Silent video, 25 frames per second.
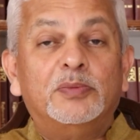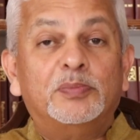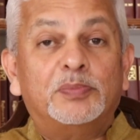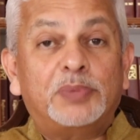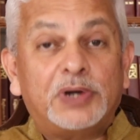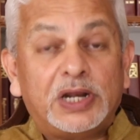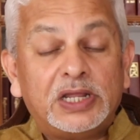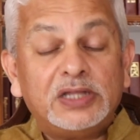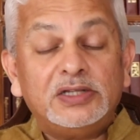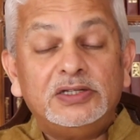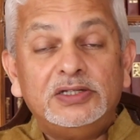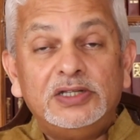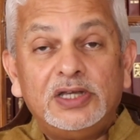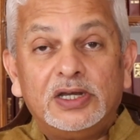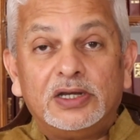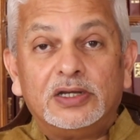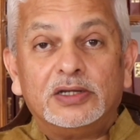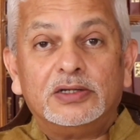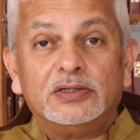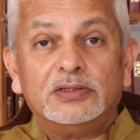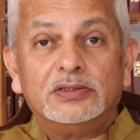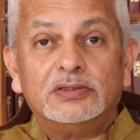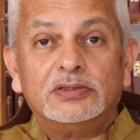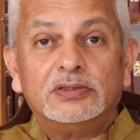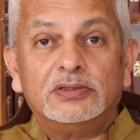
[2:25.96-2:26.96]

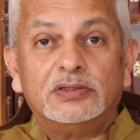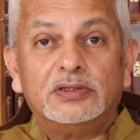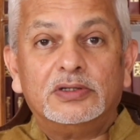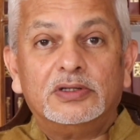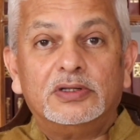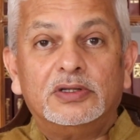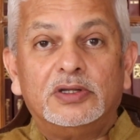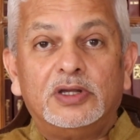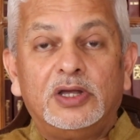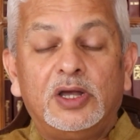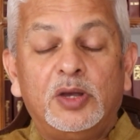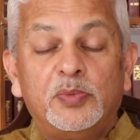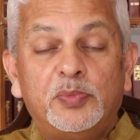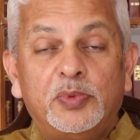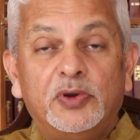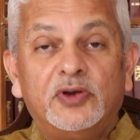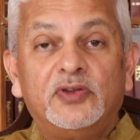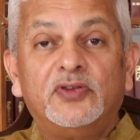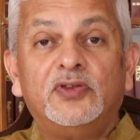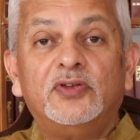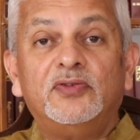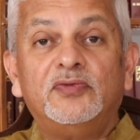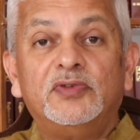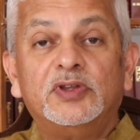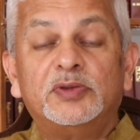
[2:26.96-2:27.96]
Prajna, a
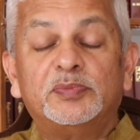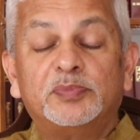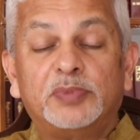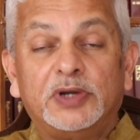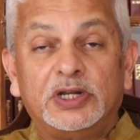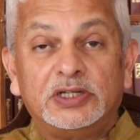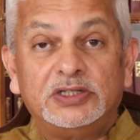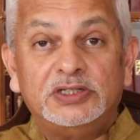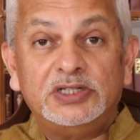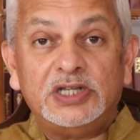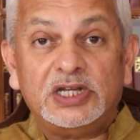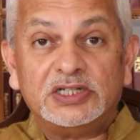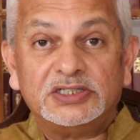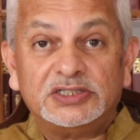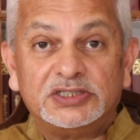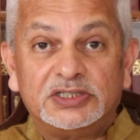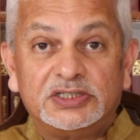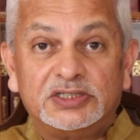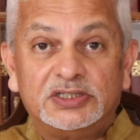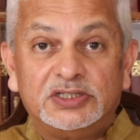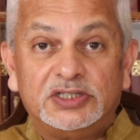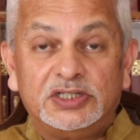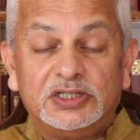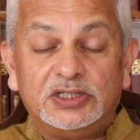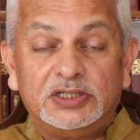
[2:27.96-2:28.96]
person with prajna
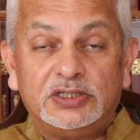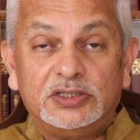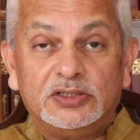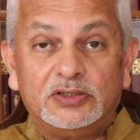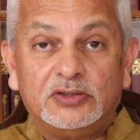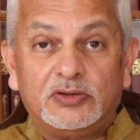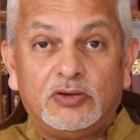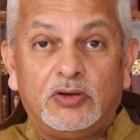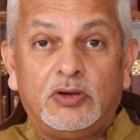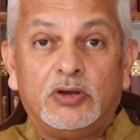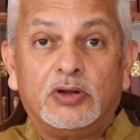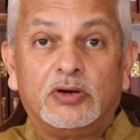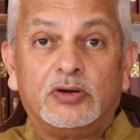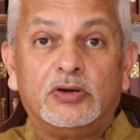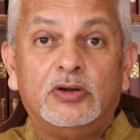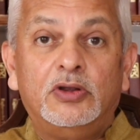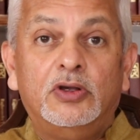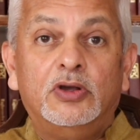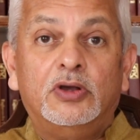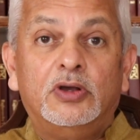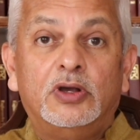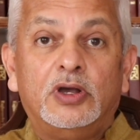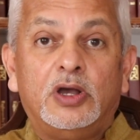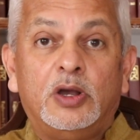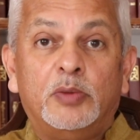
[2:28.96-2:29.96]
shakti or
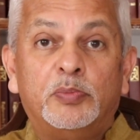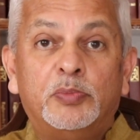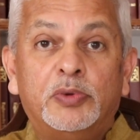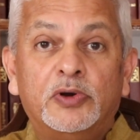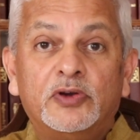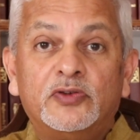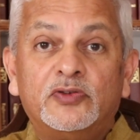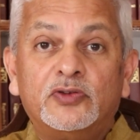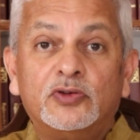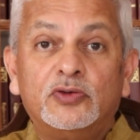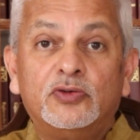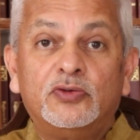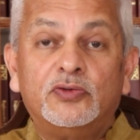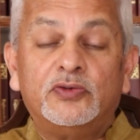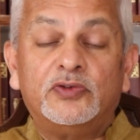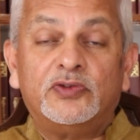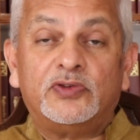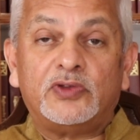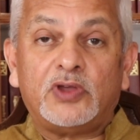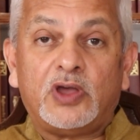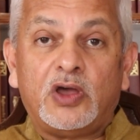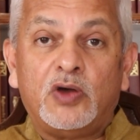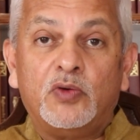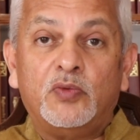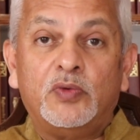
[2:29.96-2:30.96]
a person who
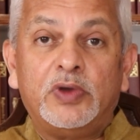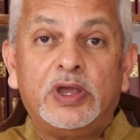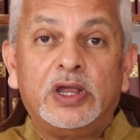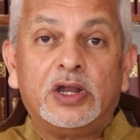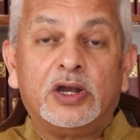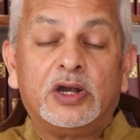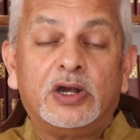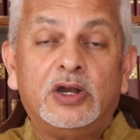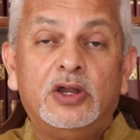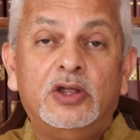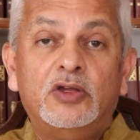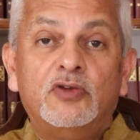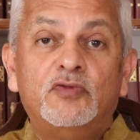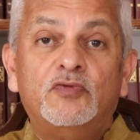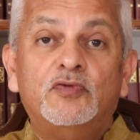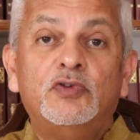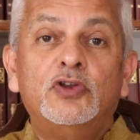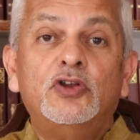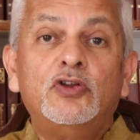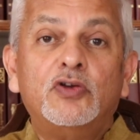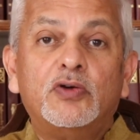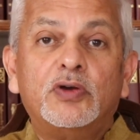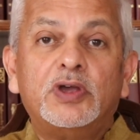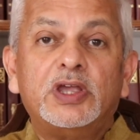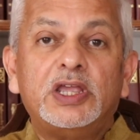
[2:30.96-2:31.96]
is aware will
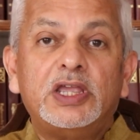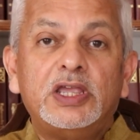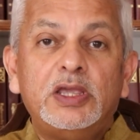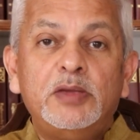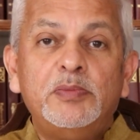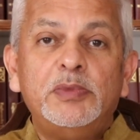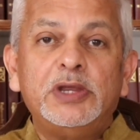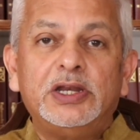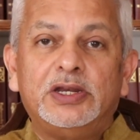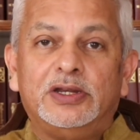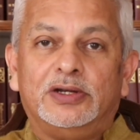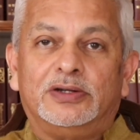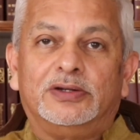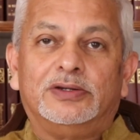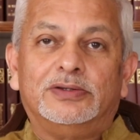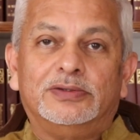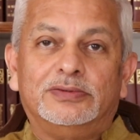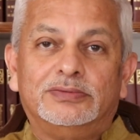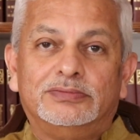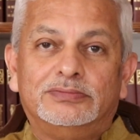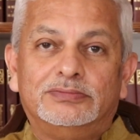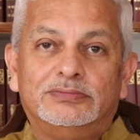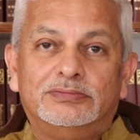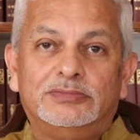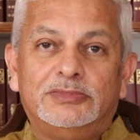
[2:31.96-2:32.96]
know immediately.
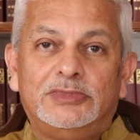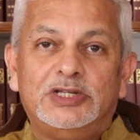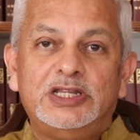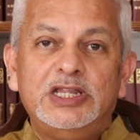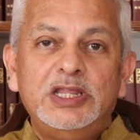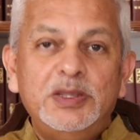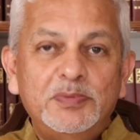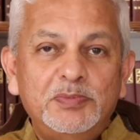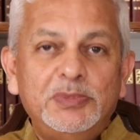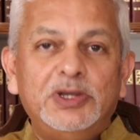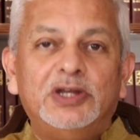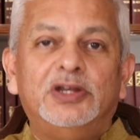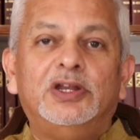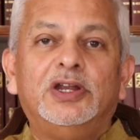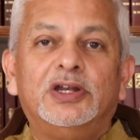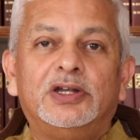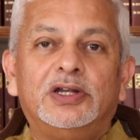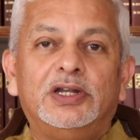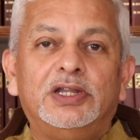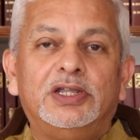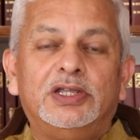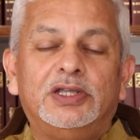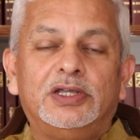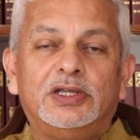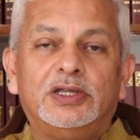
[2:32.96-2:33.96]

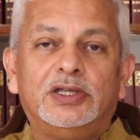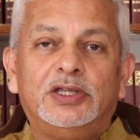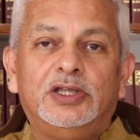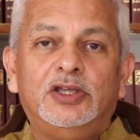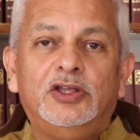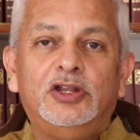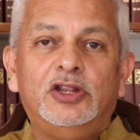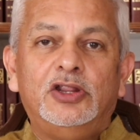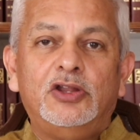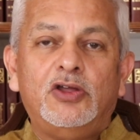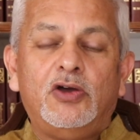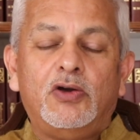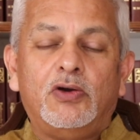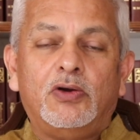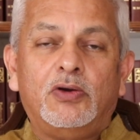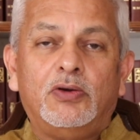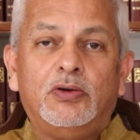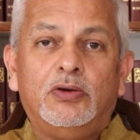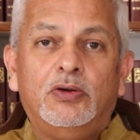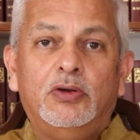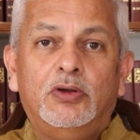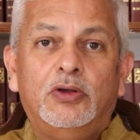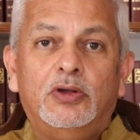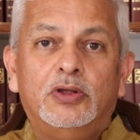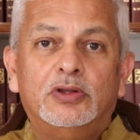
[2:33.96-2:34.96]
Immediately he'll know
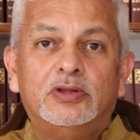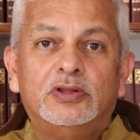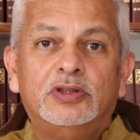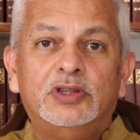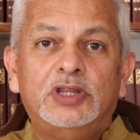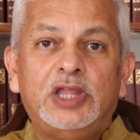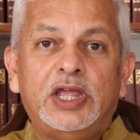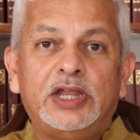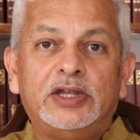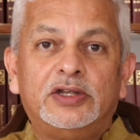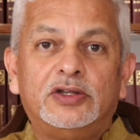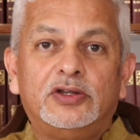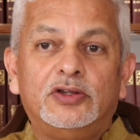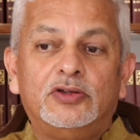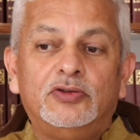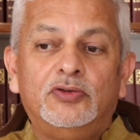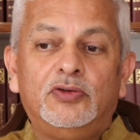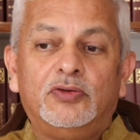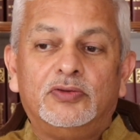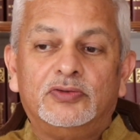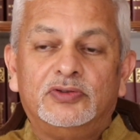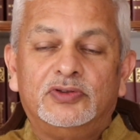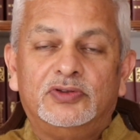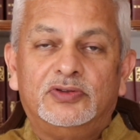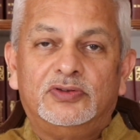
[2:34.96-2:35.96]
that
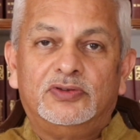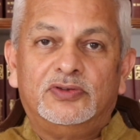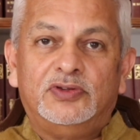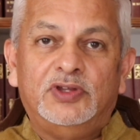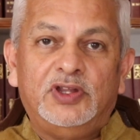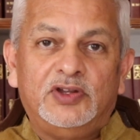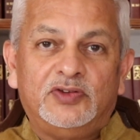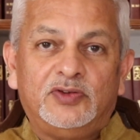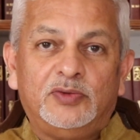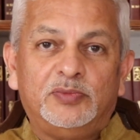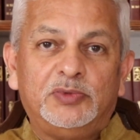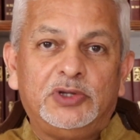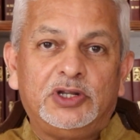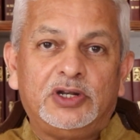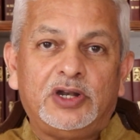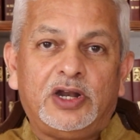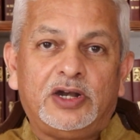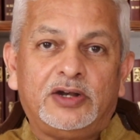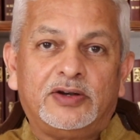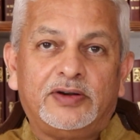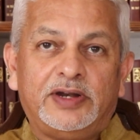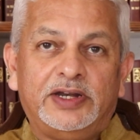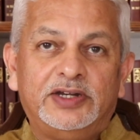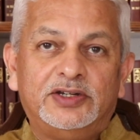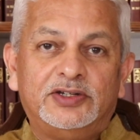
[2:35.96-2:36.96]
no, there's something
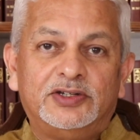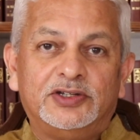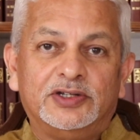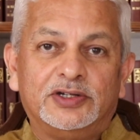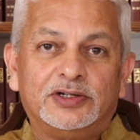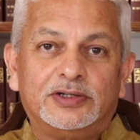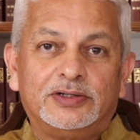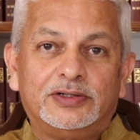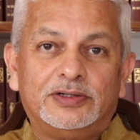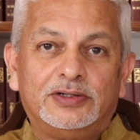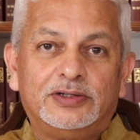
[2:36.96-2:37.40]
not right here,